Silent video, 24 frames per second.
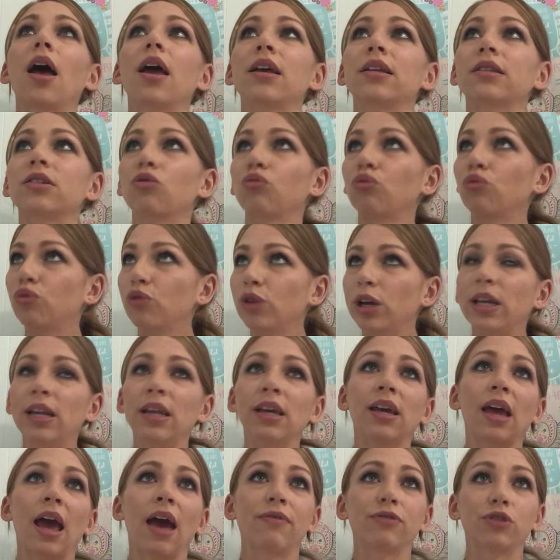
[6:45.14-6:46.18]
it's
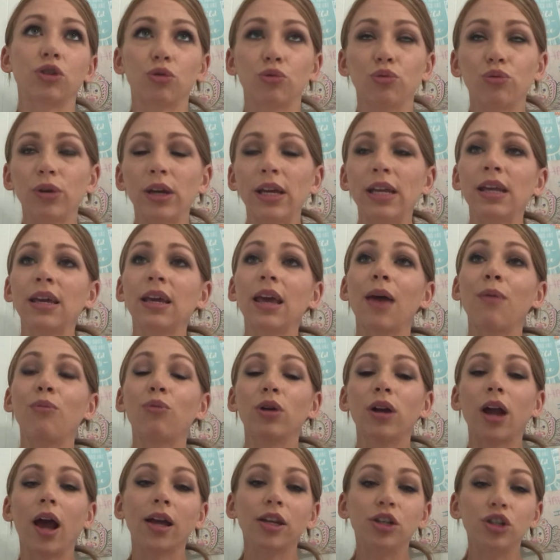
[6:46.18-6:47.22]
reading after reading, and
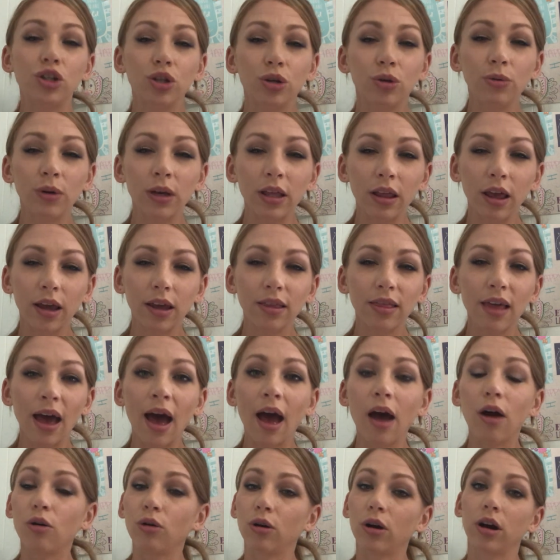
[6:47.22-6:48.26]
when I do it like
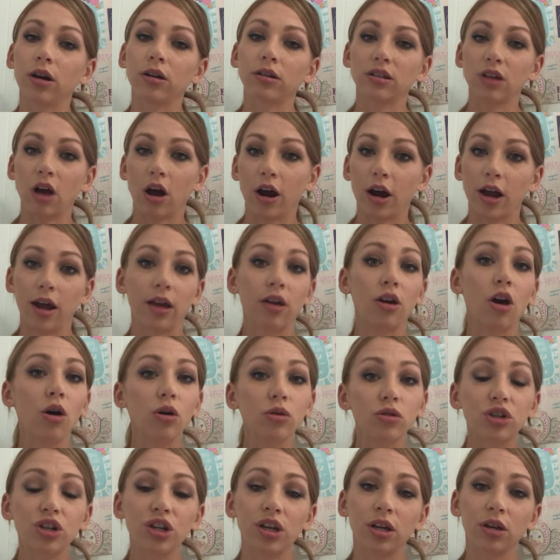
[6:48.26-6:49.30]
that,
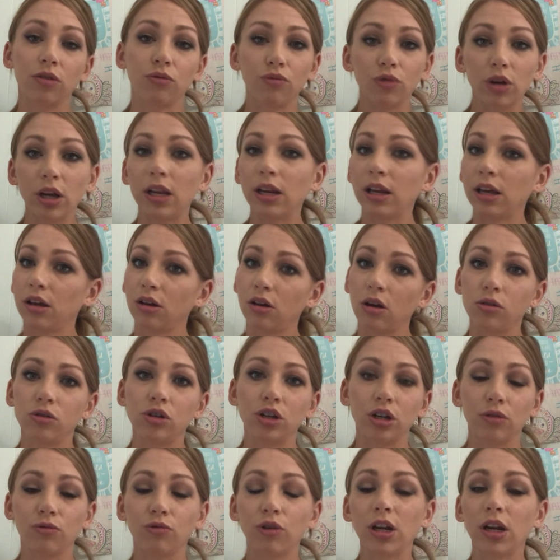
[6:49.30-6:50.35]
coaching,
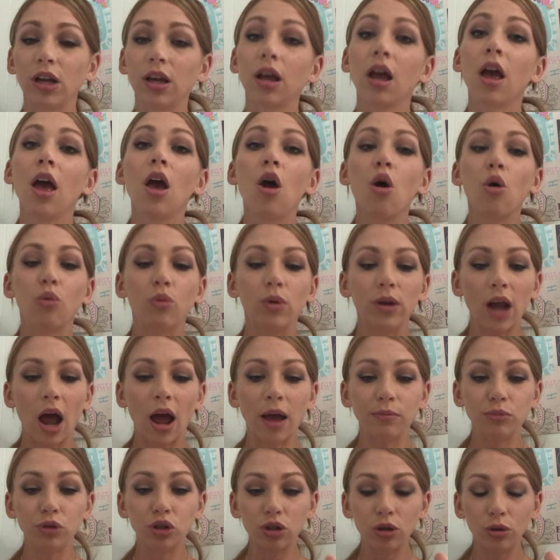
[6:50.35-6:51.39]
reading, when
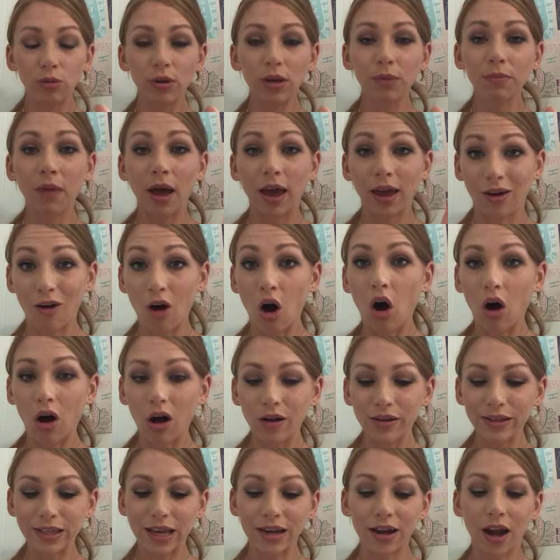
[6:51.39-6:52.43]
I'm doing my
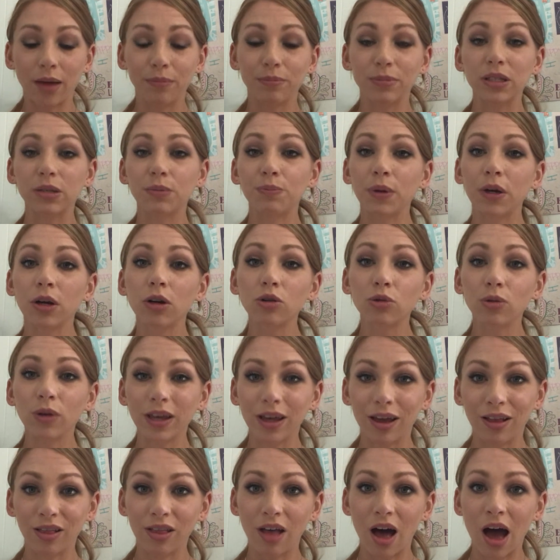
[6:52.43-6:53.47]
calls and I'm
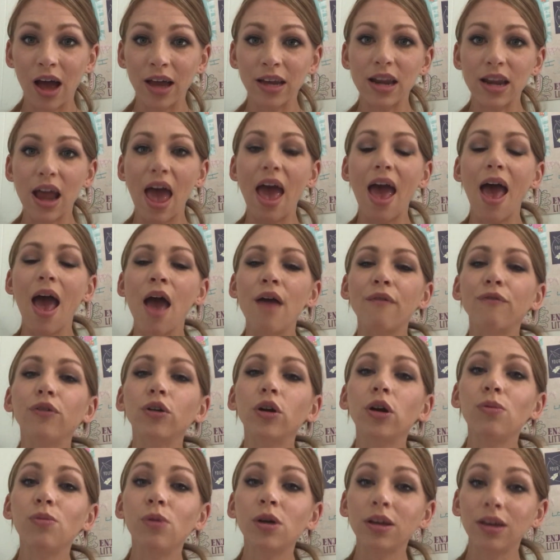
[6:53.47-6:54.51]
spiritually aligned,
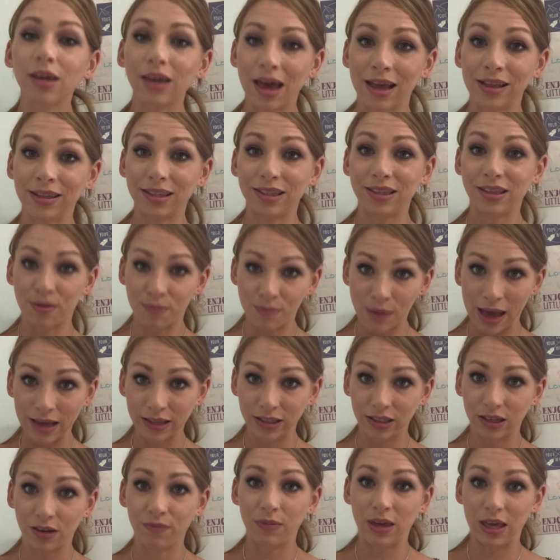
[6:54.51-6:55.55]
everyone gets the
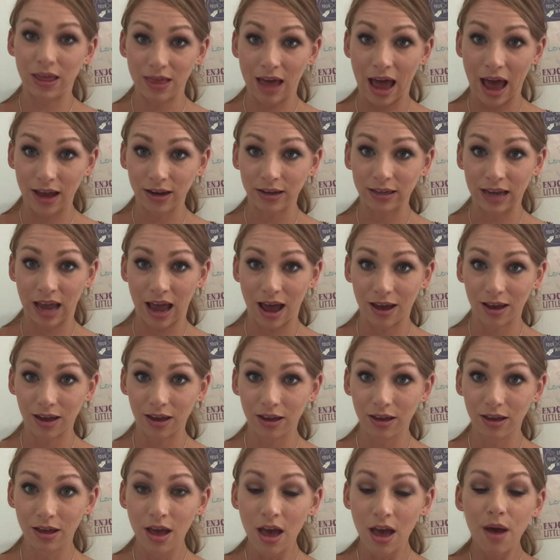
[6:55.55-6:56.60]
best of me that day.
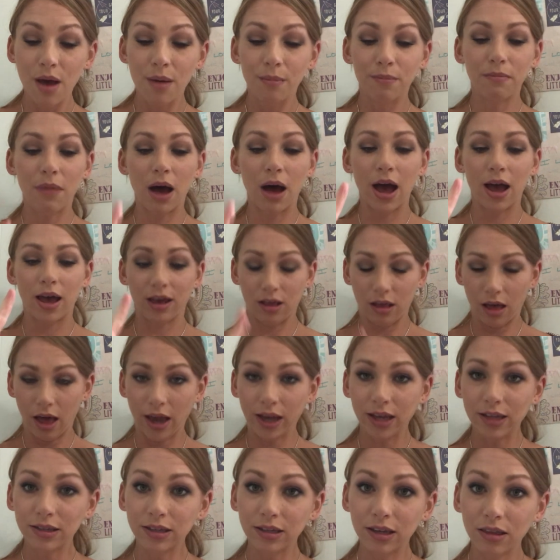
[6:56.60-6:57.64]
My
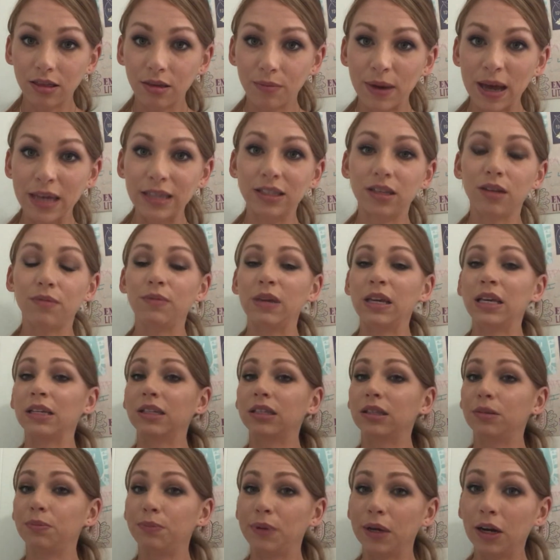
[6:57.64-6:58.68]
clients get the best of me,
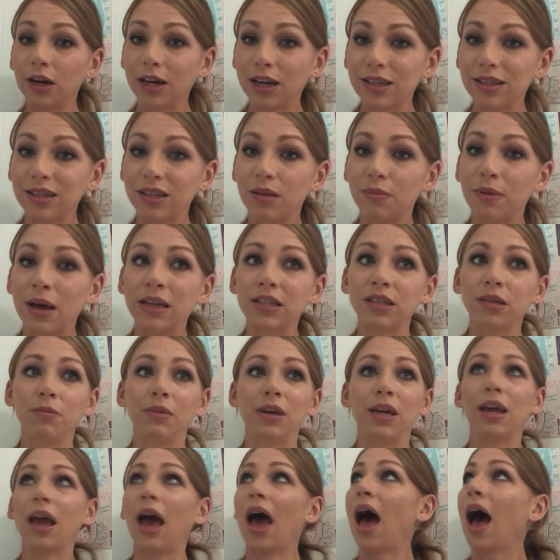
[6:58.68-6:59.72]
spirit gets the best of
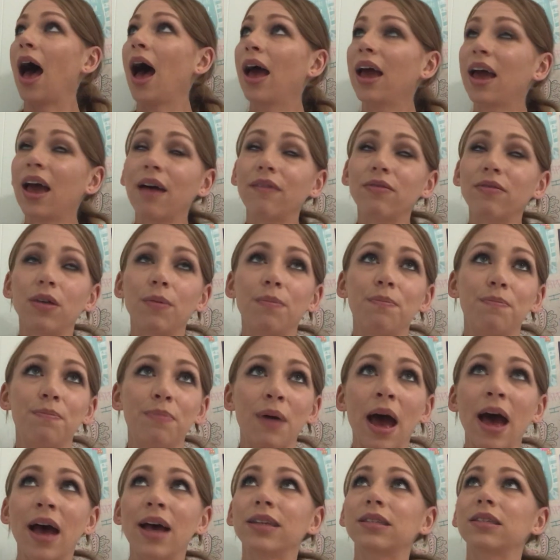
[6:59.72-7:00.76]
me, I have the
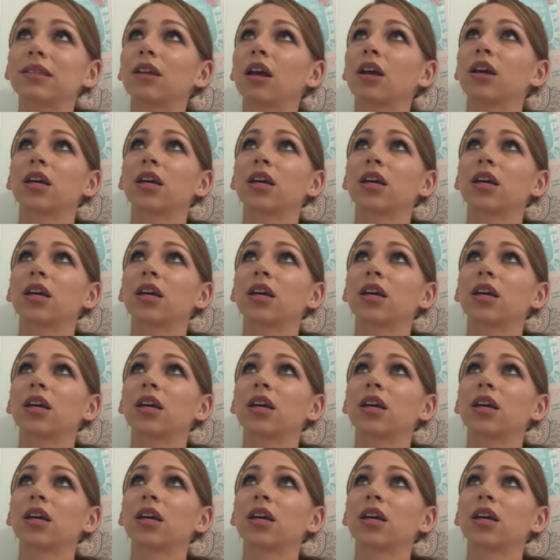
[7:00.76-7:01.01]
best